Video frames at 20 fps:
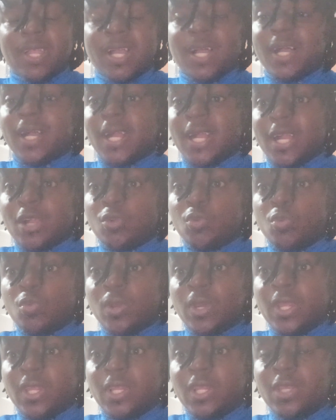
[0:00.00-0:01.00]
are
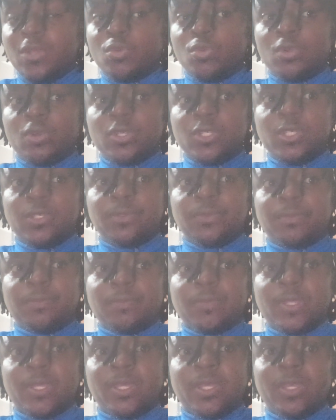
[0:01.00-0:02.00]
accurately what
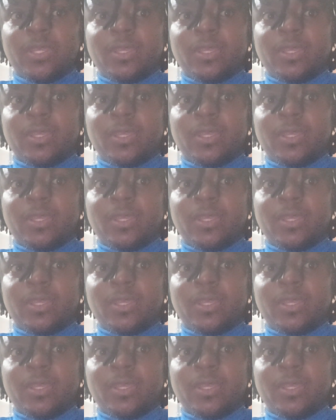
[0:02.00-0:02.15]
uh,